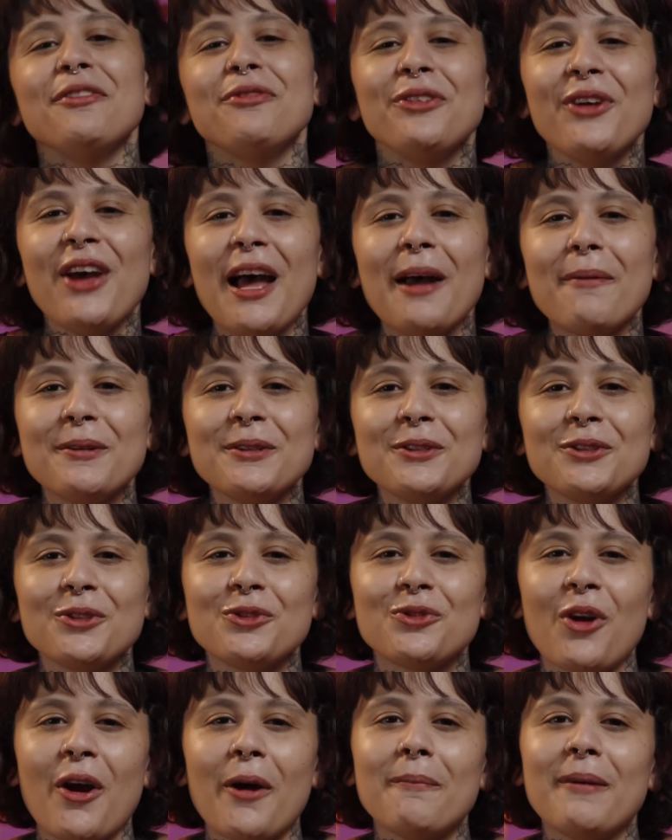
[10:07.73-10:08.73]
you happen to
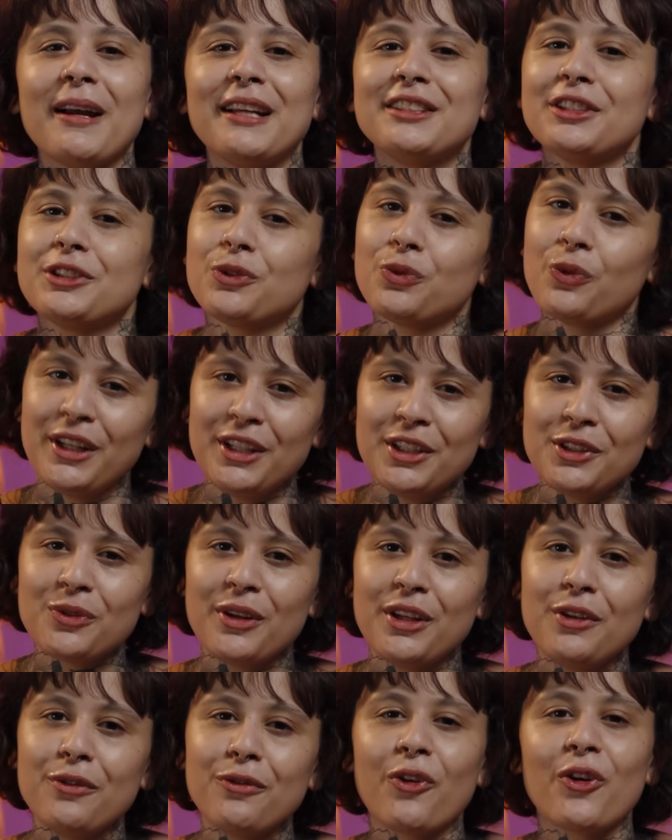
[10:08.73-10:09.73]
drop by the twenty
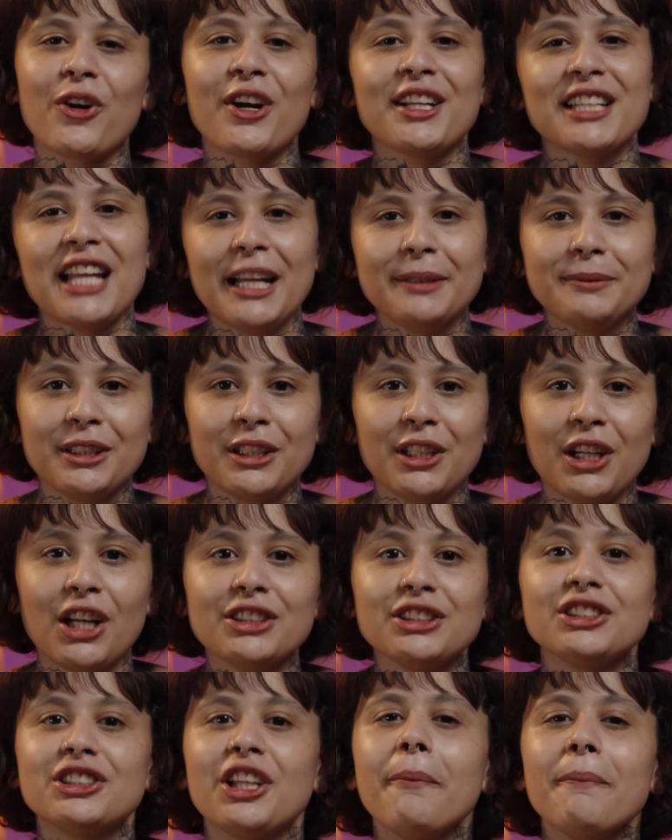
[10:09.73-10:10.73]
twenty-four
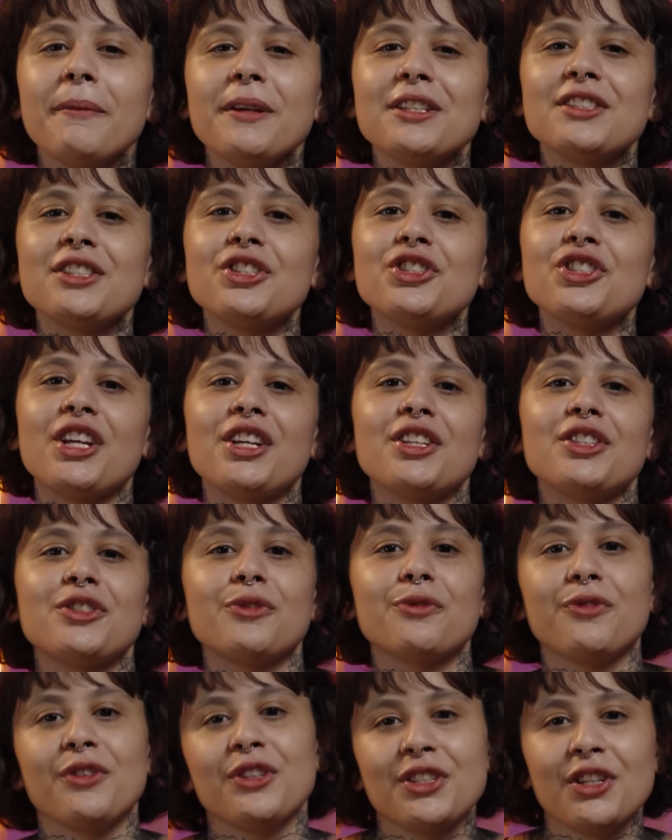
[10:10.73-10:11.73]
AdeptiCon, don't miss the chance to
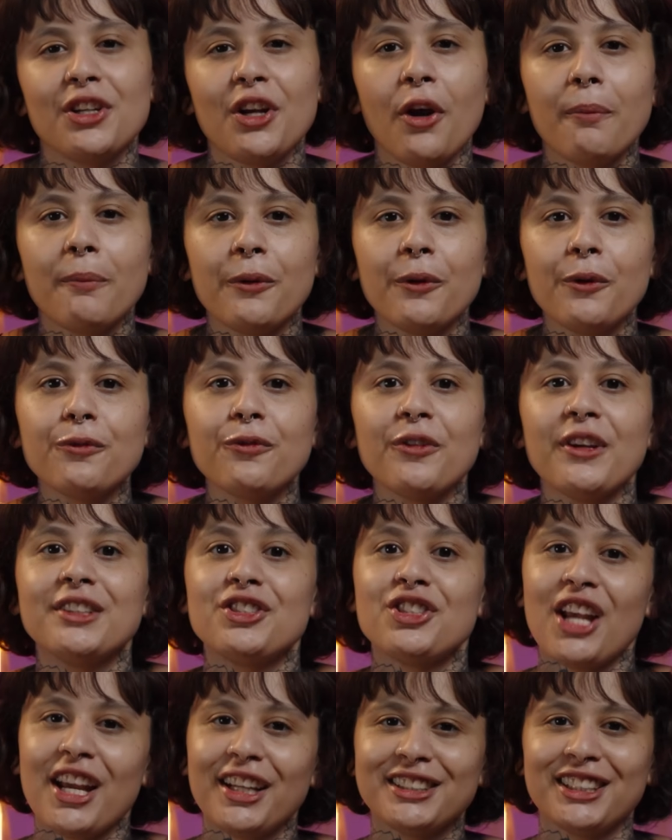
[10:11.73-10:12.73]
visit our booth and
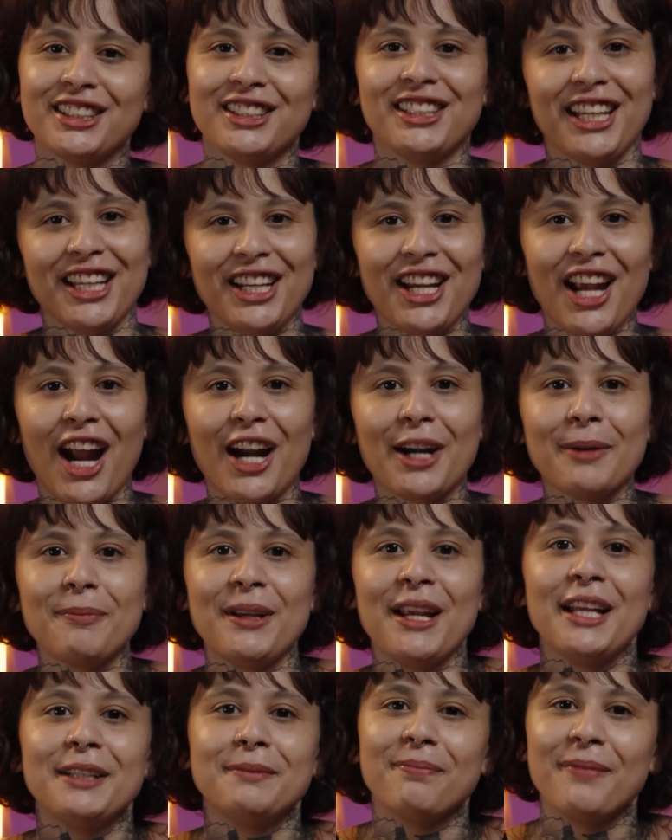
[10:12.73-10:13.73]
check the Lady Harpy
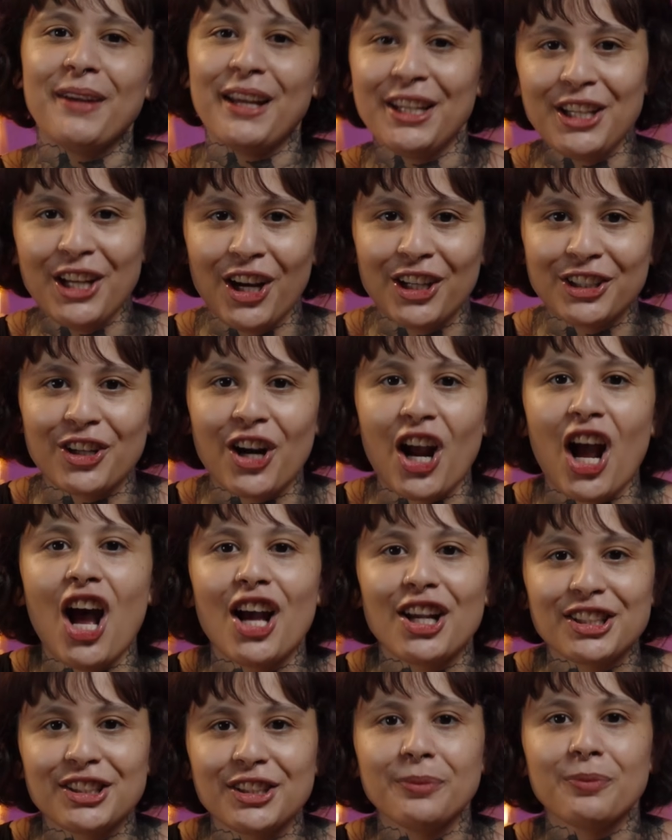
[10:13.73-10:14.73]
and many other
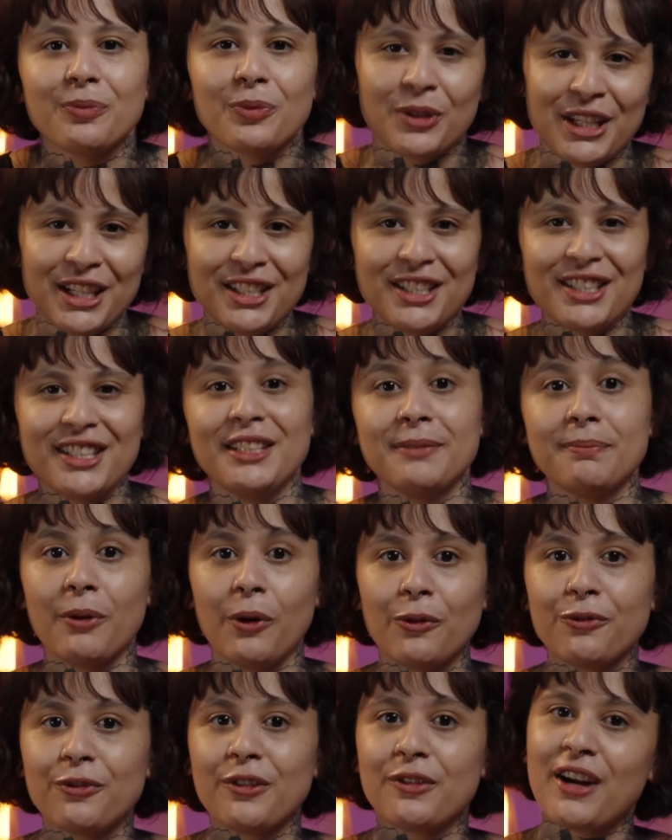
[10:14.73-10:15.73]
awesome prints in
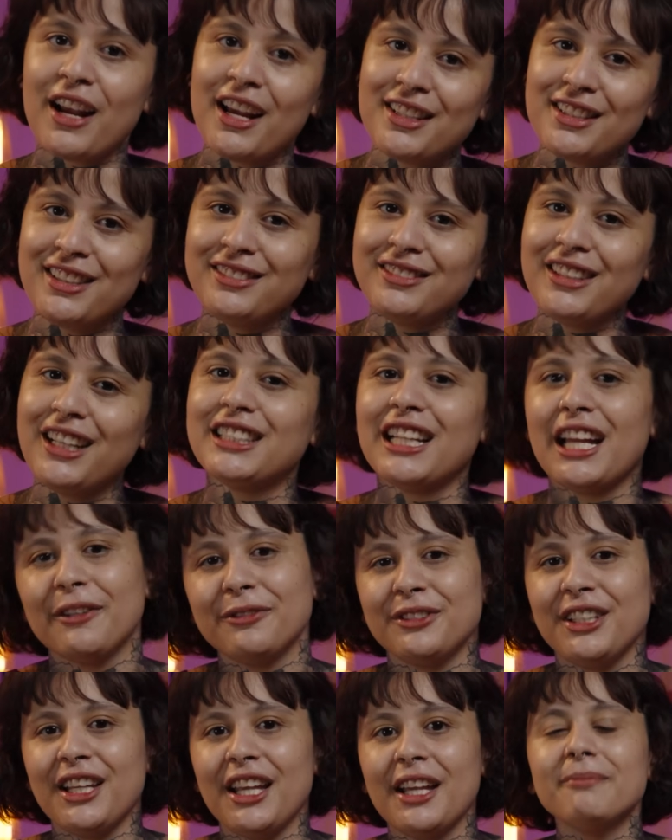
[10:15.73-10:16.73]
both resin and F
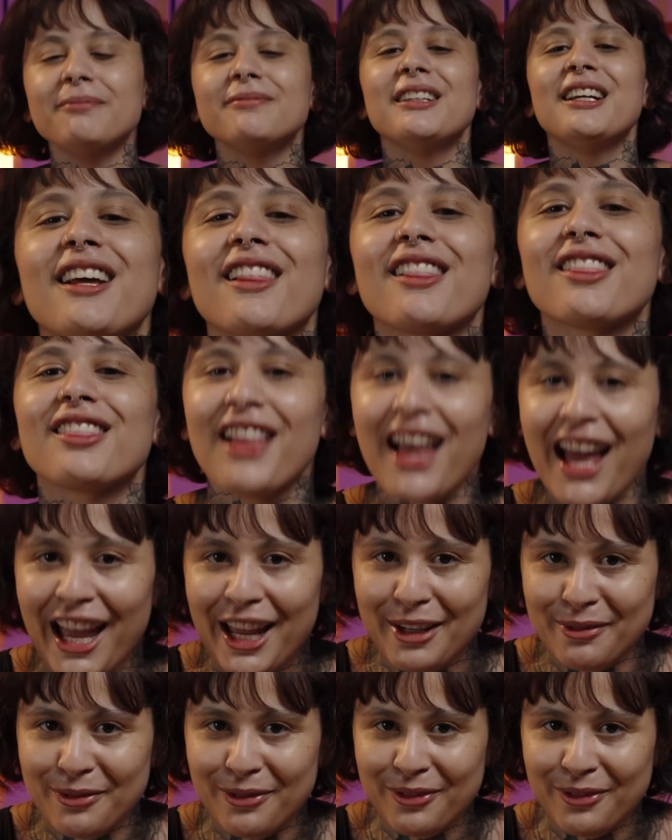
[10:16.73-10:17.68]
D M live.